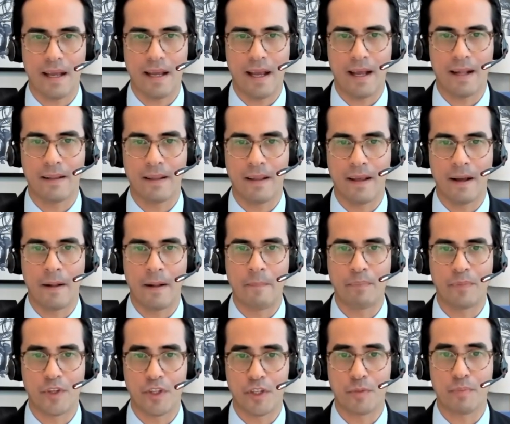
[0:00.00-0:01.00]
and
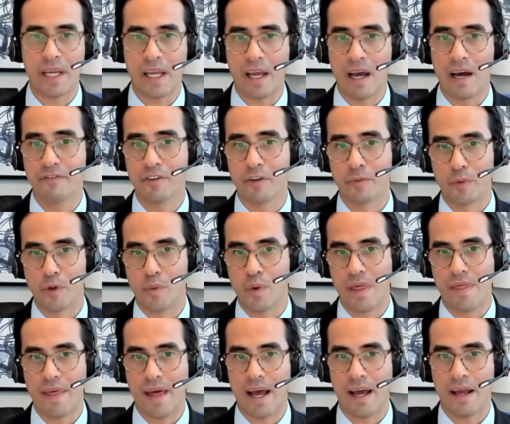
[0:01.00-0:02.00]
just be comfortable
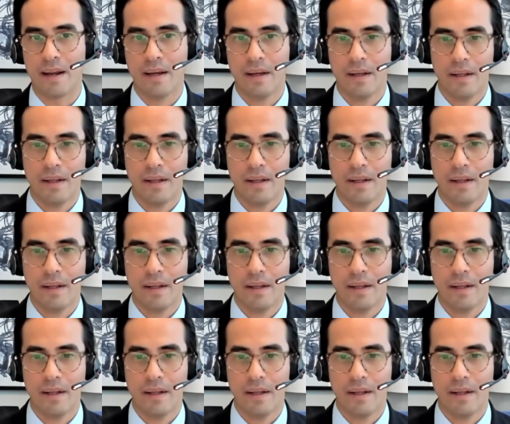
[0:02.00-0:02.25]
with that.